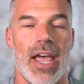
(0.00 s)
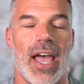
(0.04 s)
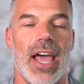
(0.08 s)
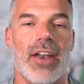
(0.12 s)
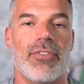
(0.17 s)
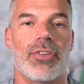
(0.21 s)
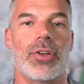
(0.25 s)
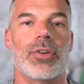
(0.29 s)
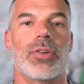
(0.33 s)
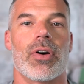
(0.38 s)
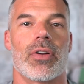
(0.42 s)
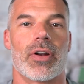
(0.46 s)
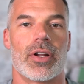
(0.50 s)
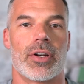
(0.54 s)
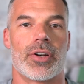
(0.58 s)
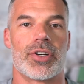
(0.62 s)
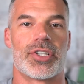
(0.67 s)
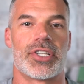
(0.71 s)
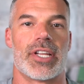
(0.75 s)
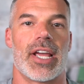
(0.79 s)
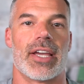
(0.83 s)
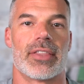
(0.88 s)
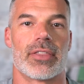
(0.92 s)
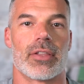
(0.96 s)
And if you don't
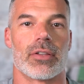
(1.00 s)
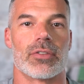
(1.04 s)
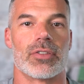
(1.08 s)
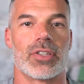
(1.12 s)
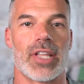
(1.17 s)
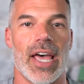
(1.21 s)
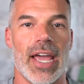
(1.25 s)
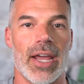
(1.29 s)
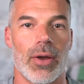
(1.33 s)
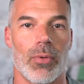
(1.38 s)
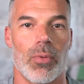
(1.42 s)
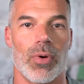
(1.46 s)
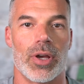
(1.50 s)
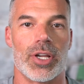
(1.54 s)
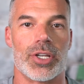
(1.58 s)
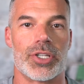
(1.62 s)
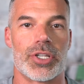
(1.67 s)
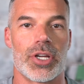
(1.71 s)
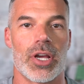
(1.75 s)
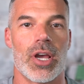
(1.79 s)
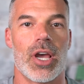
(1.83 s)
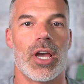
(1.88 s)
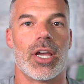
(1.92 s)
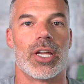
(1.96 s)
understand the
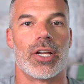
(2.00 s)
language,